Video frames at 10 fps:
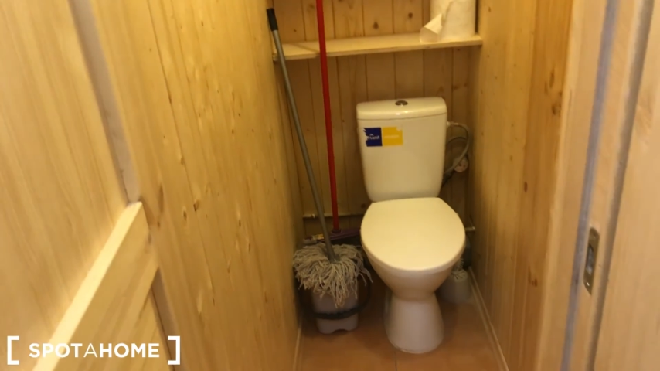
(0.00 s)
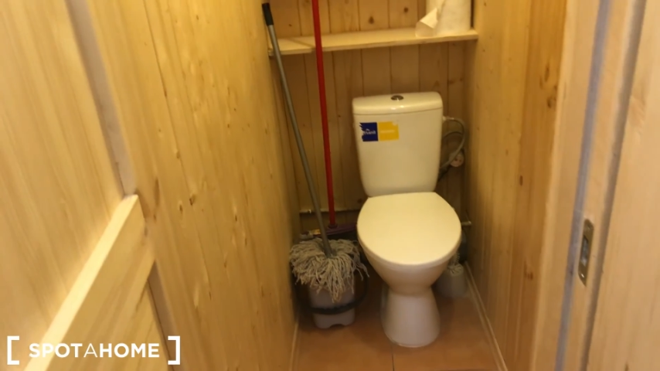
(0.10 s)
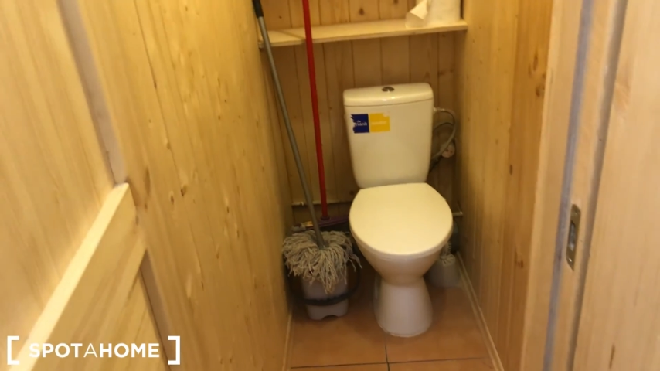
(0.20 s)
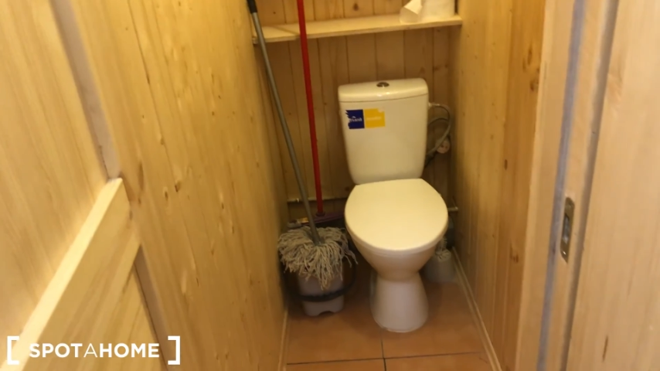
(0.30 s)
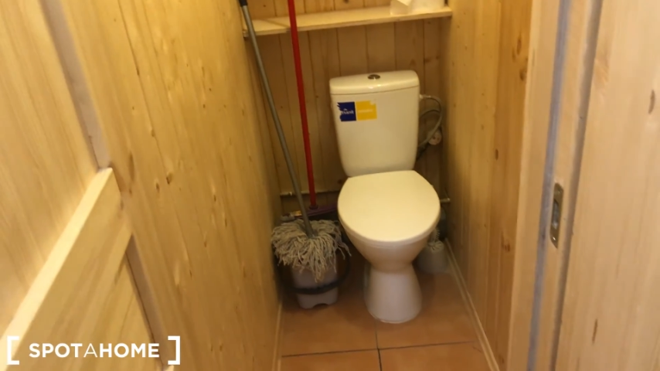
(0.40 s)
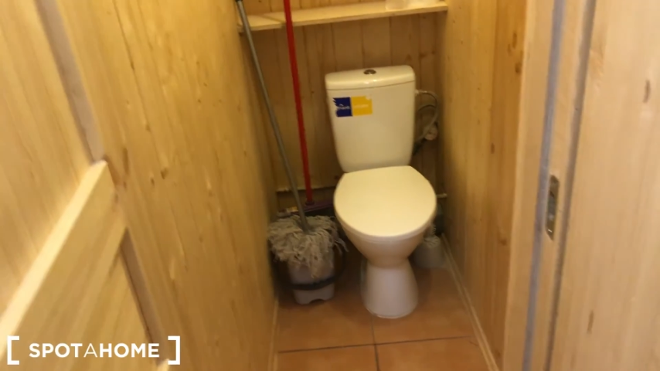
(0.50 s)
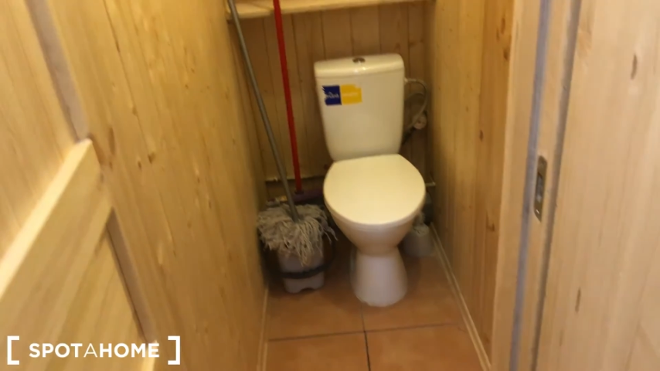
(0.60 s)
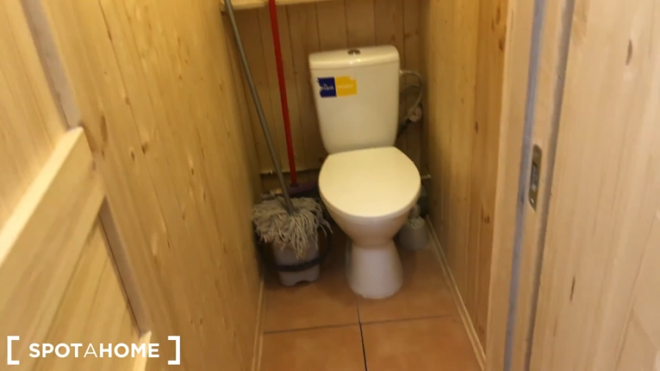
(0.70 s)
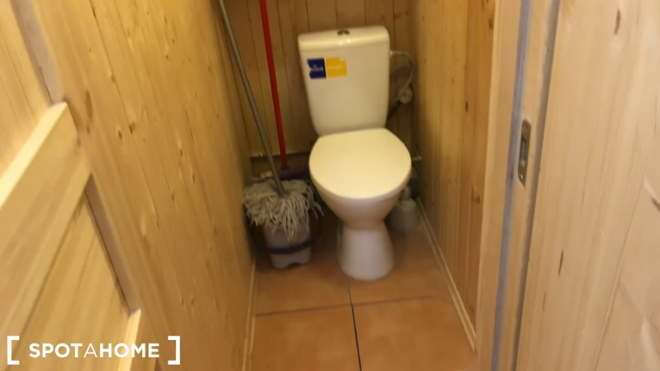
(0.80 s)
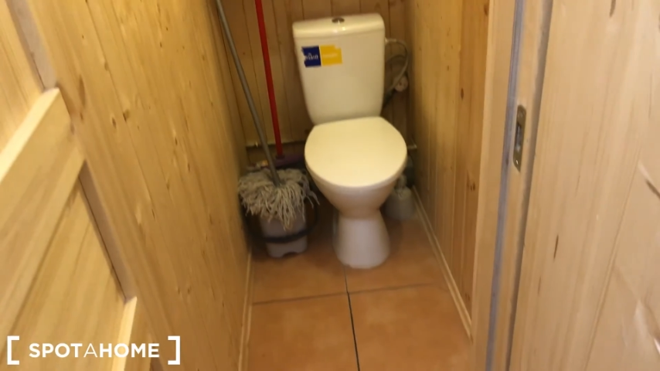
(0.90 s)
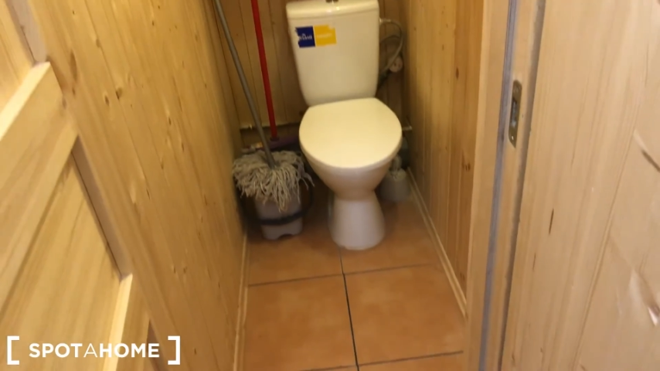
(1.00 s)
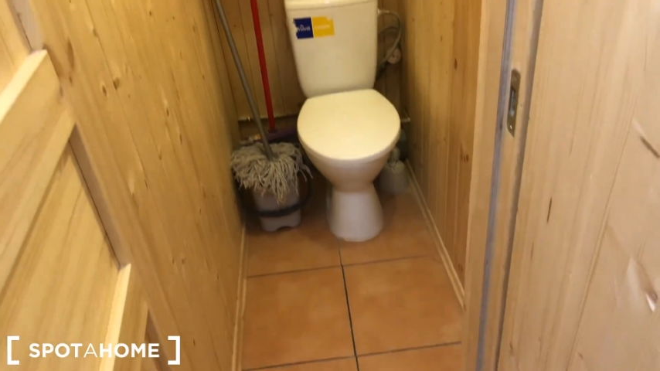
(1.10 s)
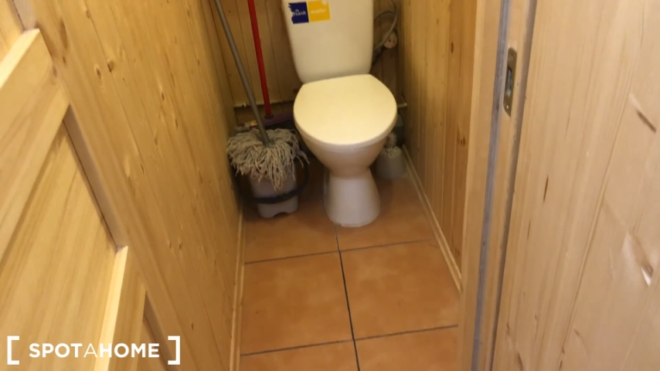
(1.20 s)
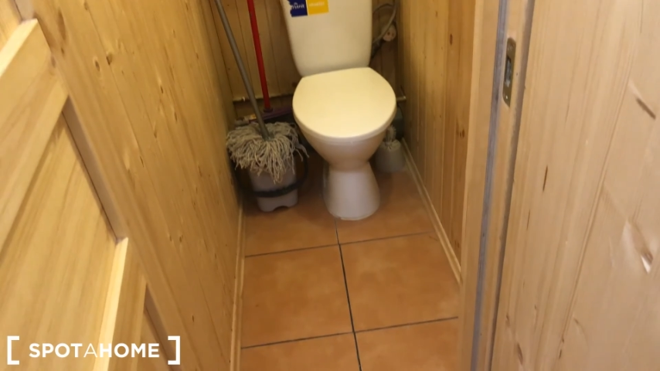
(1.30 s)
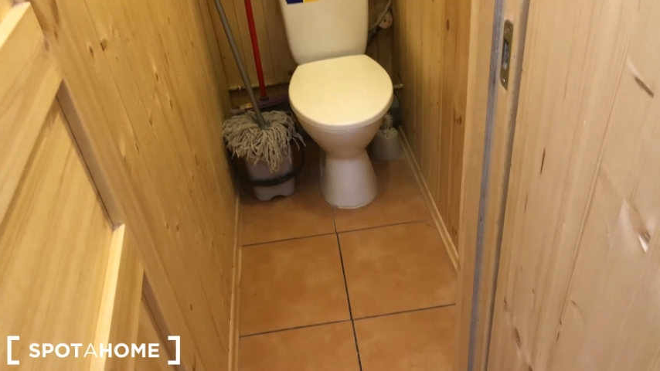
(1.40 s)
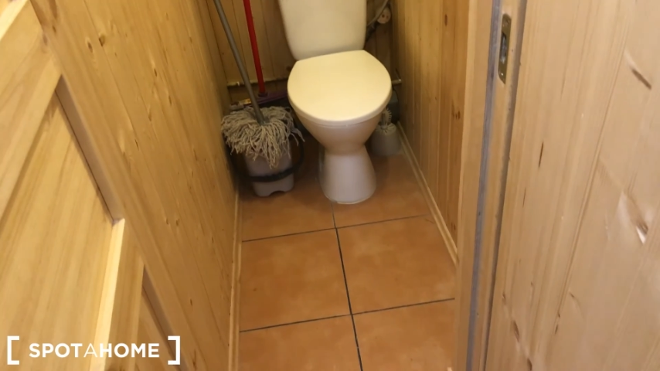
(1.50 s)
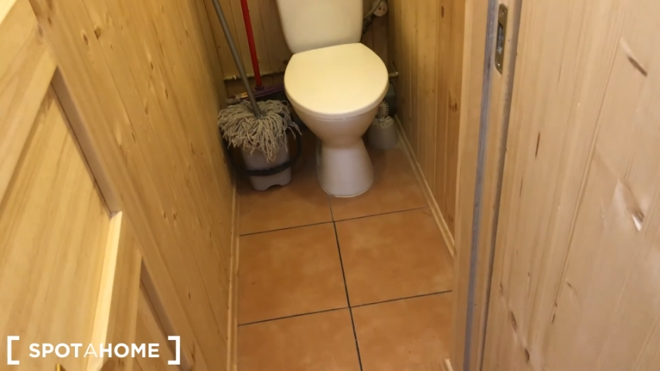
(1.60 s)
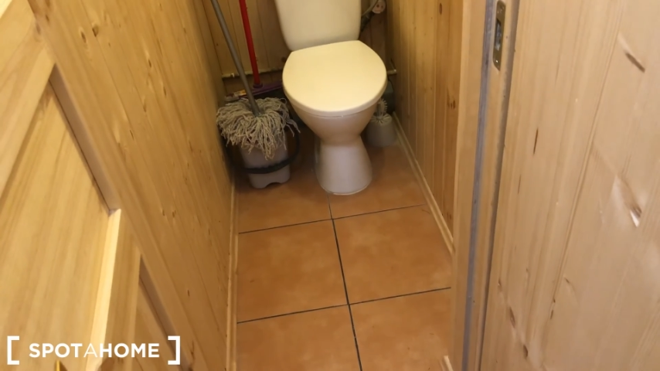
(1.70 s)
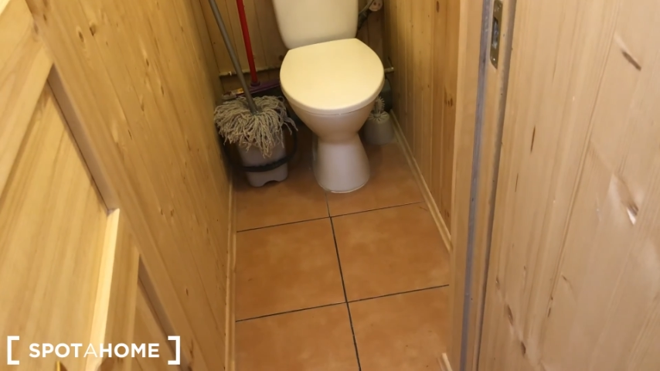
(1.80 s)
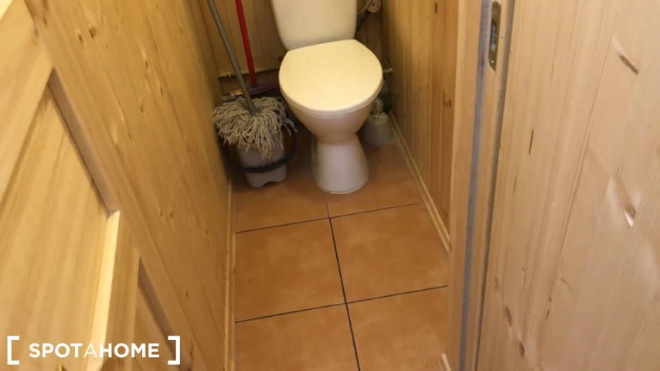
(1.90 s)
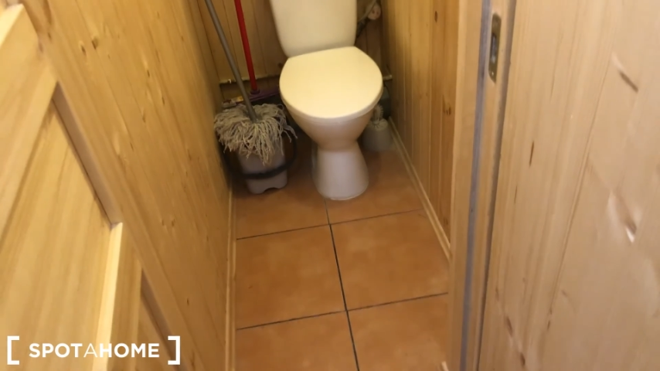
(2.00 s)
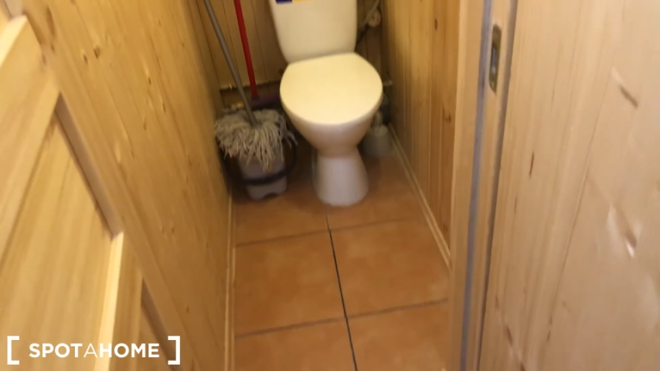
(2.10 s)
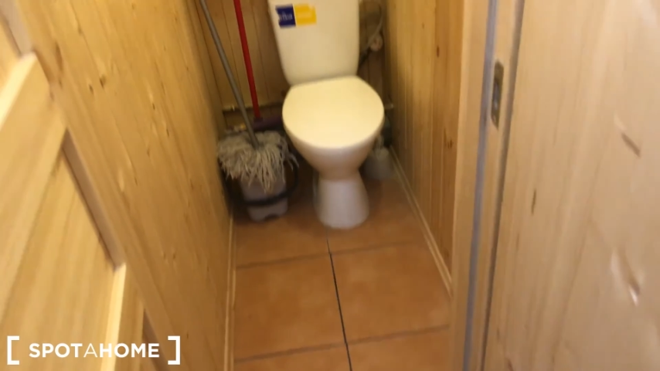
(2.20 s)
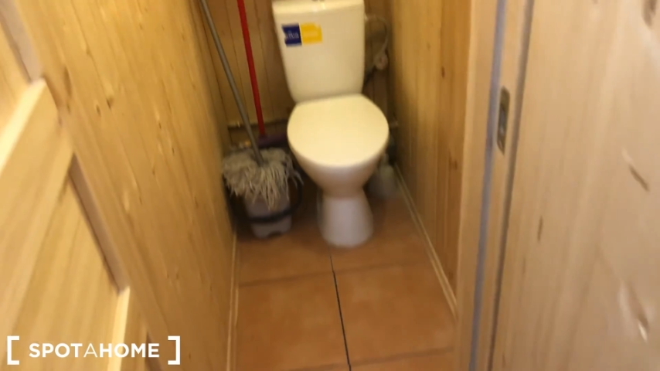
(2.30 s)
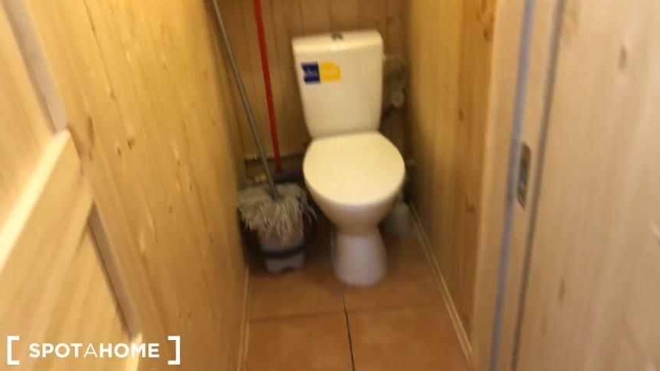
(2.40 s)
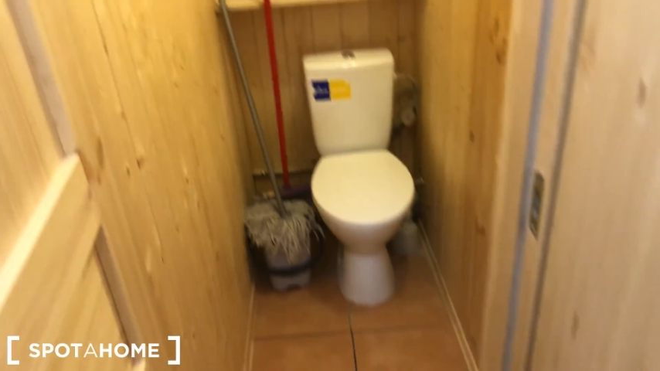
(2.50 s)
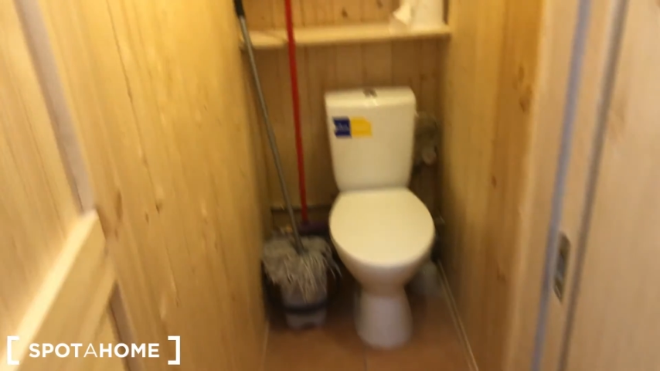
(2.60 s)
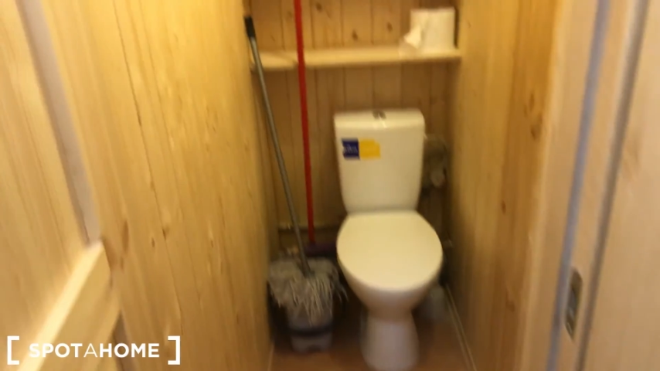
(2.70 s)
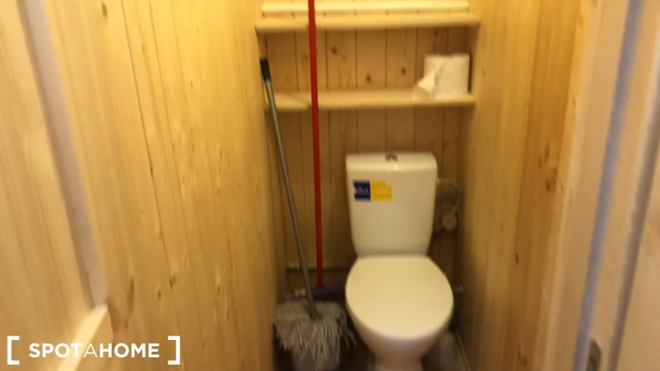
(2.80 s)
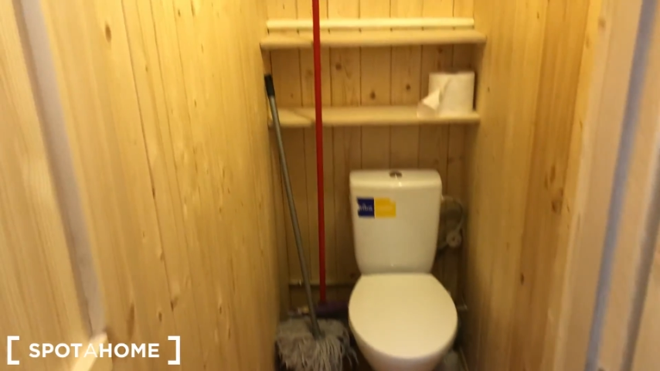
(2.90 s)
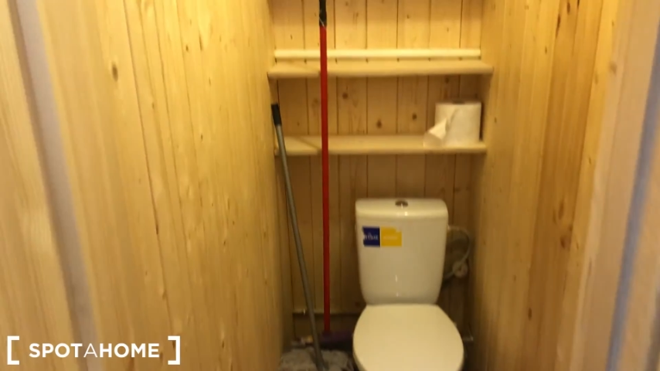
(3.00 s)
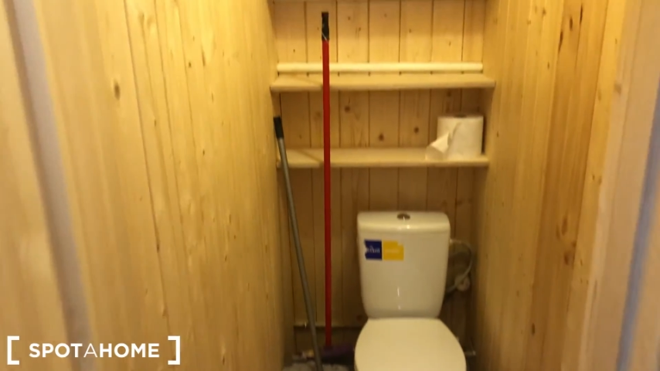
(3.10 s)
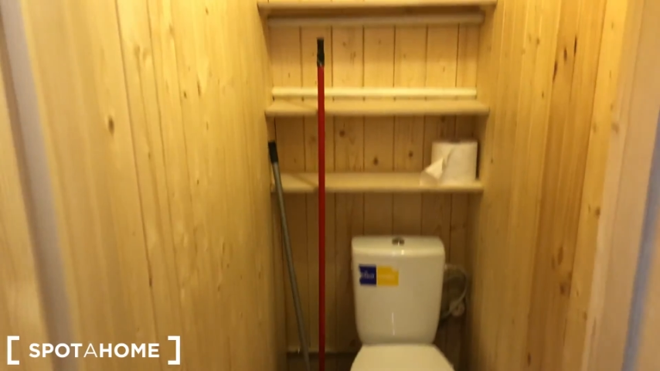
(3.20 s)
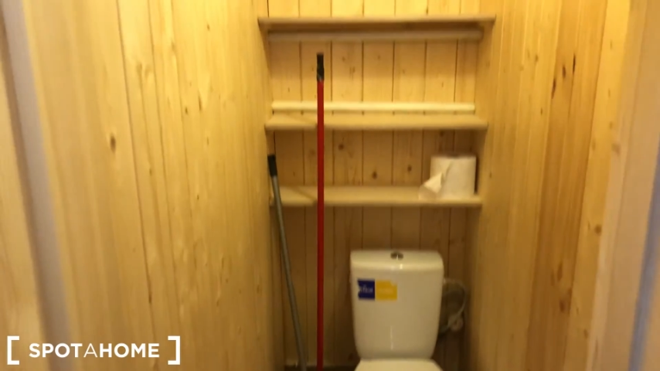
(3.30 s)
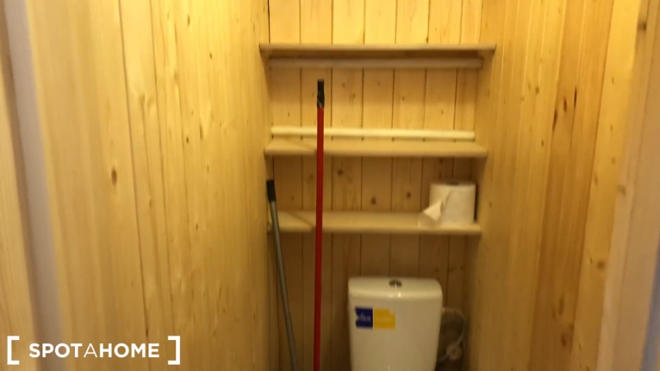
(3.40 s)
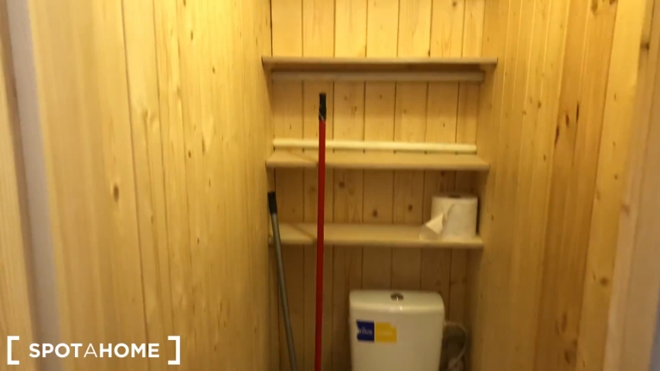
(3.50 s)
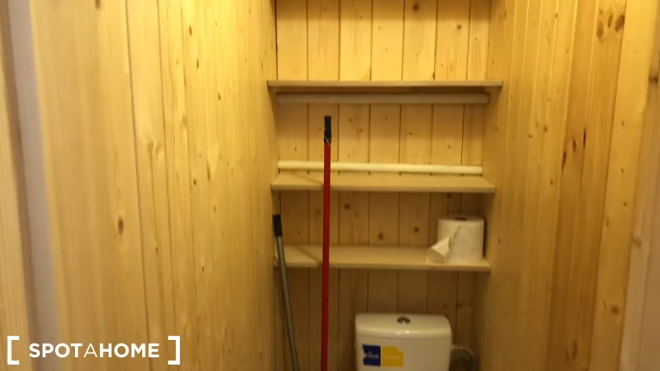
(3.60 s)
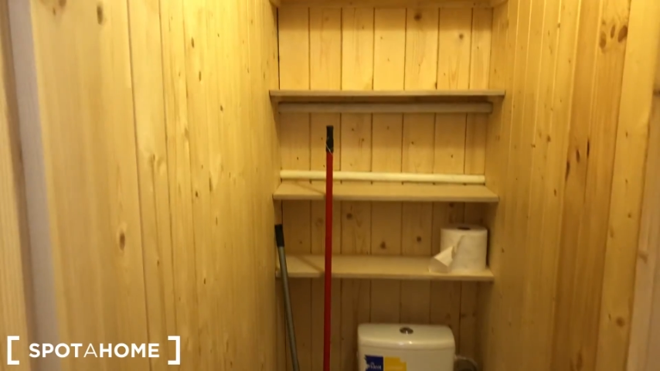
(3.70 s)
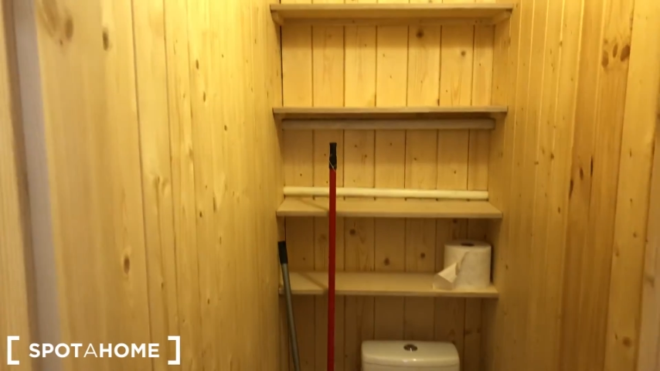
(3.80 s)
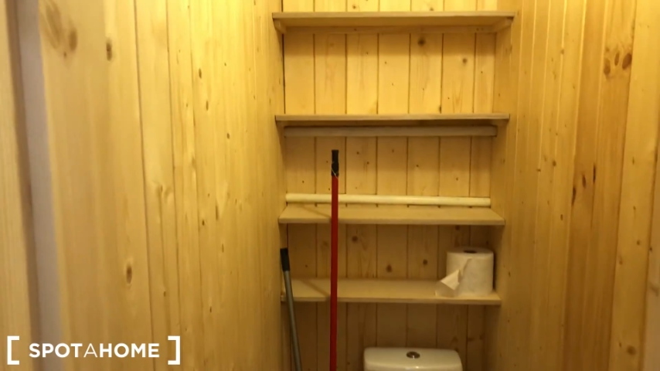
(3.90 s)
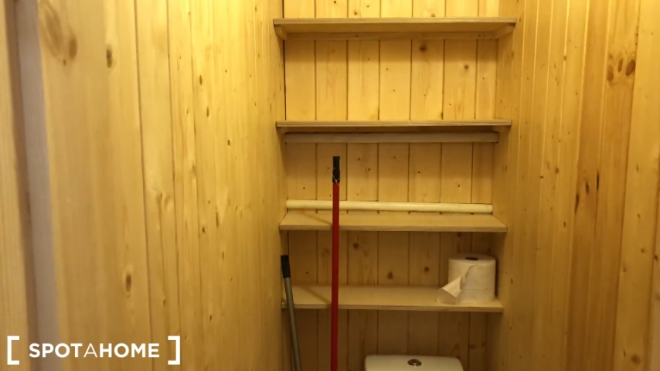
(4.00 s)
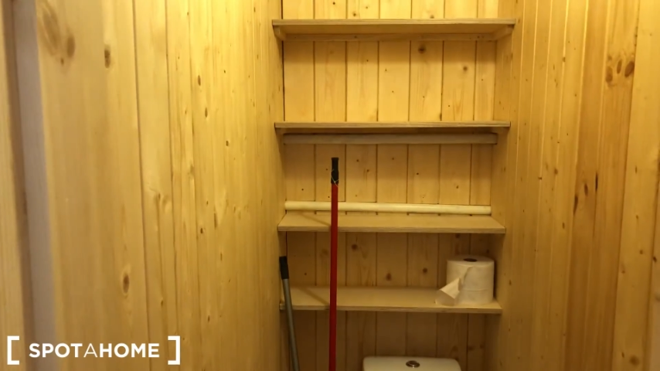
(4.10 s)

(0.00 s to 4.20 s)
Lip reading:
No face is visible, so there are no lips to read.